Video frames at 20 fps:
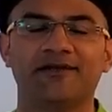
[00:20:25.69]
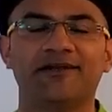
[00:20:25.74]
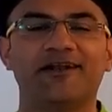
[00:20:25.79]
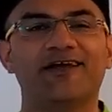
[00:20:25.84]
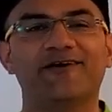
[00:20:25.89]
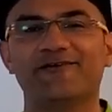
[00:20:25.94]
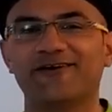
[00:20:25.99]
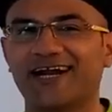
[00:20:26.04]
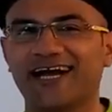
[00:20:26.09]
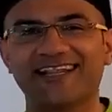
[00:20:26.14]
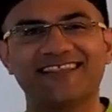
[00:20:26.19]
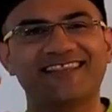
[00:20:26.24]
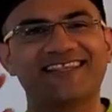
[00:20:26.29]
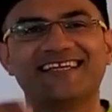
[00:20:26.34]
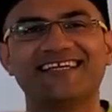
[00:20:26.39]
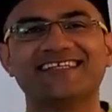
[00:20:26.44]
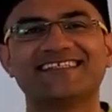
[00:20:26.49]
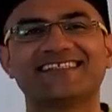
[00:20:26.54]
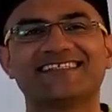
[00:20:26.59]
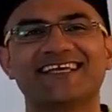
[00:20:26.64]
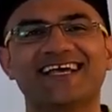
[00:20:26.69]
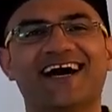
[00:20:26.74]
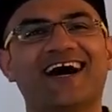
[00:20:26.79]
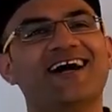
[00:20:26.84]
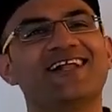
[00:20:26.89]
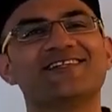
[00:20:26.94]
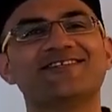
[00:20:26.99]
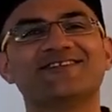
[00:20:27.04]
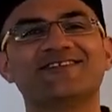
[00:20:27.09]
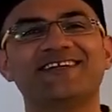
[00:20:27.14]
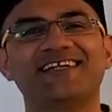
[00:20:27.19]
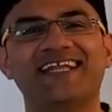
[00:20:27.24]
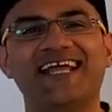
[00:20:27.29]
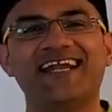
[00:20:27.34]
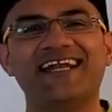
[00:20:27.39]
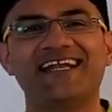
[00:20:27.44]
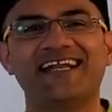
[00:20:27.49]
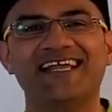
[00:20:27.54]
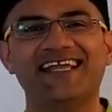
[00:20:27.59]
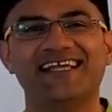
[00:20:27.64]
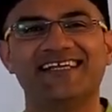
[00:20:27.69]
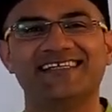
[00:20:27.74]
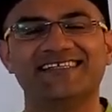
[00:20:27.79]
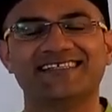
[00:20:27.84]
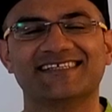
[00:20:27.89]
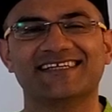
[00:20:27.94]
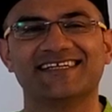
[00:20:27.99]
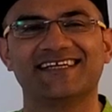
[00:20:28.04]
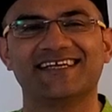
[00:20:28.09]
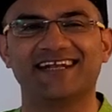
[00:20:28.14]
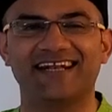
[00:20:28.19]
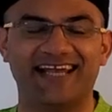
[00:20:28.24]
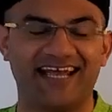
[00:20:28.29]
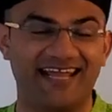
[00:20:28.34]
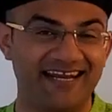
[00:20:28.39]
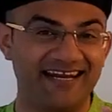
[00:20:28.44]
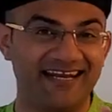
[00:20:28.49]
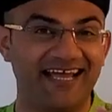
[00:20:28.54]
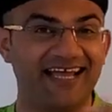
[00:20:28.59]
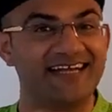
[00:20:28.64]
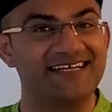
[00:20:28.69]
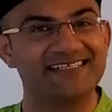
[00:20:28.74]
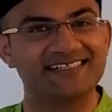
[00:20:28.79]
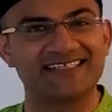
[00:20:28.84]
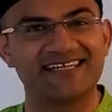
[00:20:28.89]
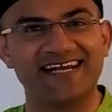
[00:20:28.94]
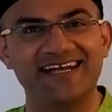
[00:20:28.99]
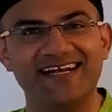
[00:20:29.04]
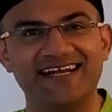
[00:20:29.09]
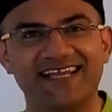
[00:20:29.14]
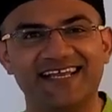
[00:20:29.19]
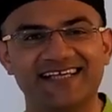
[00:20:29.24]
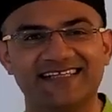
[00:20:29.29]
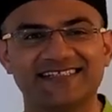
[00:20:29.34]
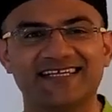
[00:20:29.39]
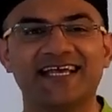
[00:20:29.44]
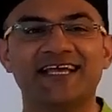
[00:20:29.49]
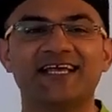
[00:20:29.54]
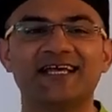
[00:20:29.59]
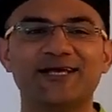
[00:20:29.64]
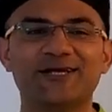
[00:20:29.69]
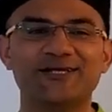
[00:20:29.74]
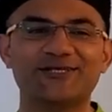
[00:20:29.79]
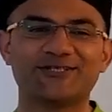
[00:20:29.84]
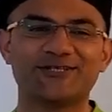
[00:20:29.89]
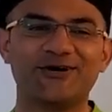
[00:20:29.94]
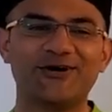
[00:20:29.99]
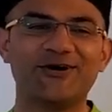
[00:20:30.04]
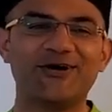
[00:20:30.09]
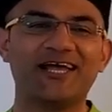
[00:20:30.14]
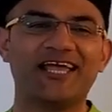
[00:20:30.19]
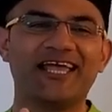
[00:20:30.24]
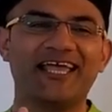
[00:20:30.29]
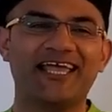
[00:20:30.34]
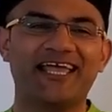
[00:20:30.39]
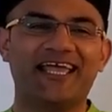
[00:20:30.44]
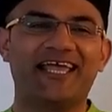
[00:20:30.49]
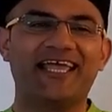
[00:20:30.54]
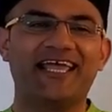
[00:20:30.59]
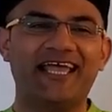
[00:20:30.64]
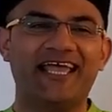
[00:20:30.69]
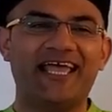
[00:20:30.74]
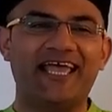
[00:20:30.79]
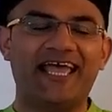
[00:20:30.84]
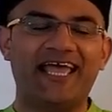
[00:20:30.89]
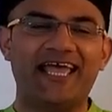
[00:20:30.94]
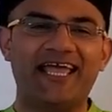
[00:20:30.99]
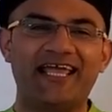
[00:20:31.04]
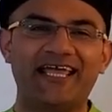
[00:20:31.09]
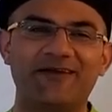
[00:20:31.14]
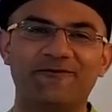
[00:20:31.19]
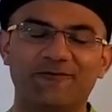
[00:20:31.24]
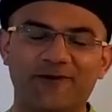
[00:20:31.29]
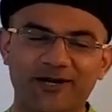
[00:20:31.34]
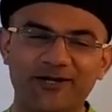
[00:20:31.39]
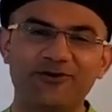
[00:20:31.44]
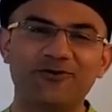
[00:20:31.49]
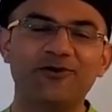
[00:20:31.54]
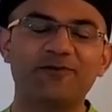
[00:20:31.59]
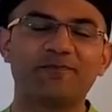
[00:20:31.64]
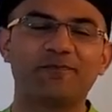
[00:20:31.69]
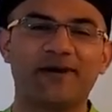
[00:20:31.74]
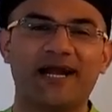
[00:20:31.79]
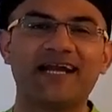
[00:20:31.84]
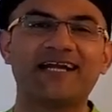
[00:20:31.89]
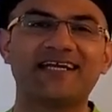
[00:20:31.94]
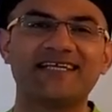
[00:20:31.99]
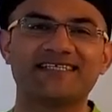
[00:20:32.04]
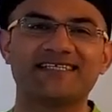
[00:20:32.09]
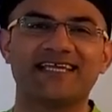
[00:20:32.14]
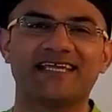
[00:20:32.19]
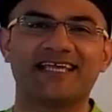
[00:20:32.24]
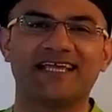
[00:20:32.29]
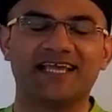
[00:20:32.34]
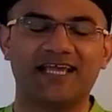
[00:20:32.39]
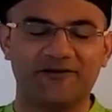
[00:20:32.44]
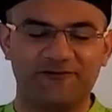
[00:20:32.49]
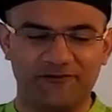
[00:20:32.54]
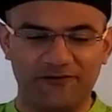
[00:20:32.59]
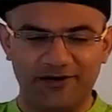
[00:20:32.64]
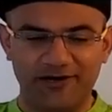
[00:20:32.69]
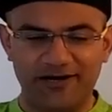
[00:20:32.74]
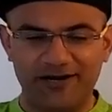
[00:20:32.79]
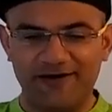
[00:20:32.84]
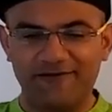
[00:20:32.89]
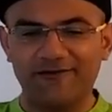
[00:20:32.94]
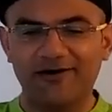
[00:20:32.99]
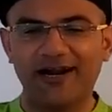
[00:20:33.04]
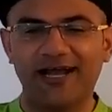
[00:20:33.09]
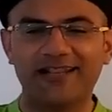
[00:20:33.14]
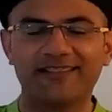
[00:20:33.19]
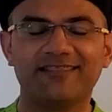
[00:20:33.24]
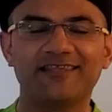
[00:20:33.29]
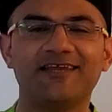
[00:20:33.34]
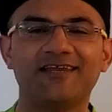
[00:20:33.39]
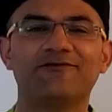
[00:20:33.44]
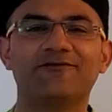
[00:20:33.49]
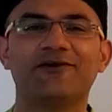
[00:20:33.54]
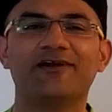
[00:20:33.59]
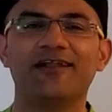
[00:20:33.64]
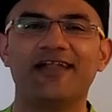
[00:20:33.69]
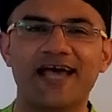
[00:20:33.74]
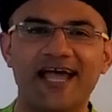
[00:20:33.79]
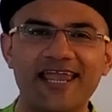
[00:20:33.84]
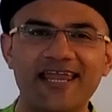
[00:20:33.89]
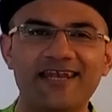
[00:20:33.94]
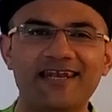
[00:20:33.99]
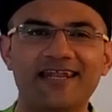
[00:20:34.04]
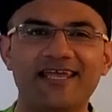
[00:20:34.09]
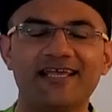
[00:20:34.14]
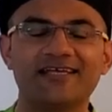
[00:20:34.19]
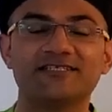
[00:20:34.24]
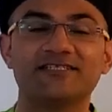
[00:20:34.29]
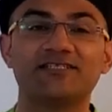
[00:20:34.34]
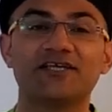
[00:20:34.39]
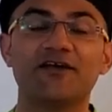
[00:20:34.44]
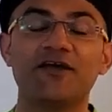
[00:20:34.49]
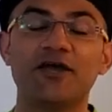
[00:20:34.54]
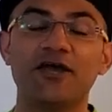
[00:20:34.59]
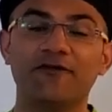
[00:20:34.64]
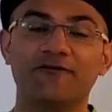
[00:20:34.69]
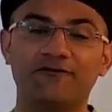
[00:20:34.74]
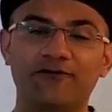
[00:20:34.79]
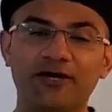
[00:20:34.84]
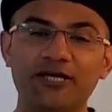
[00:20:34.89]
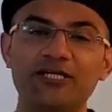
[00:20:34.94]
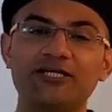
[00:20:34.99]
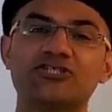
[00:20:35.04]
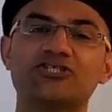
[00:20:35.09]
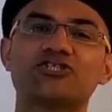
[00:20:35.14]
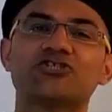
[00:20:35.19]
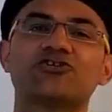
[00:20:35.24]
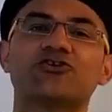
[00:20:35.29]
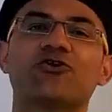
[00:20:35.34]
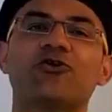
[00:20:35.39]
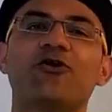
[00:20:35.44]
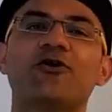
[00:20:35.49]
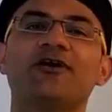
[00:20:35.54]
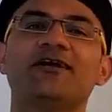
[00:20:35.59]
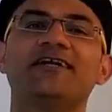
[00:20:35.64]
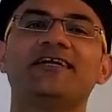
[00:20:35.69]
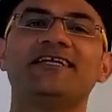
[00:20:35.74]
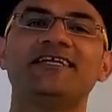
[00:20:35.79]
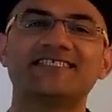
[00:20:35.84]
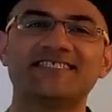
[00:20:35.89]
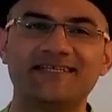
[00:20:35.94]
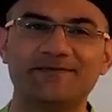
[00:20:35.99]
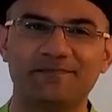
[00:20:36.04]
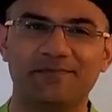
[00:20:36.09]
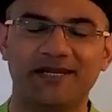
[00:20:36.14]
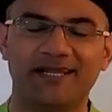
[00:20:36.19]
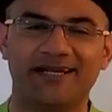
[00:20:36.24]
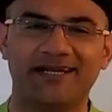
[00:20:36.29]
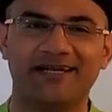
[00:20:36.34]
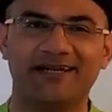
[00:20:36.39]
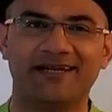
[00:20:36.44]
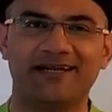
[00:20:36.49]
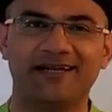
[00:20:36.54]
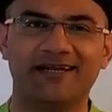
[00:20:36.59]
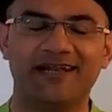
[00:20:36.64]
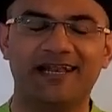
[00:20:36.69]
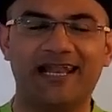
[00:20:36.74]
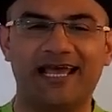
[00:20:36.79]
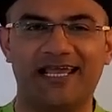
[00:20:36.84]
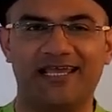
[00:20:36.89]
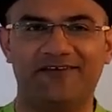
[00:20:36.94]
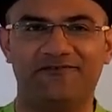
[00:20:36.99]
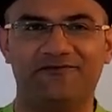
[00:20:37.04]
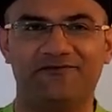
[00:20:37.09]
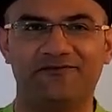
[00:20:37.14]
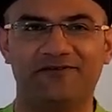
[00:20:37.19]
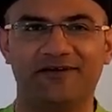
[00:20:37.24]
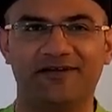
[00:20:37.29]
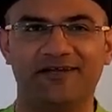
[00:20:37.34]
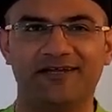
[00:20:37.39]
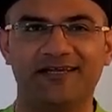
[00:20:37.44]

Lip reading: Navaratri is also 10 days, 9 nights, 10 days. So what you're practicing for Navaratri for 9 days is a very strong disciplined life.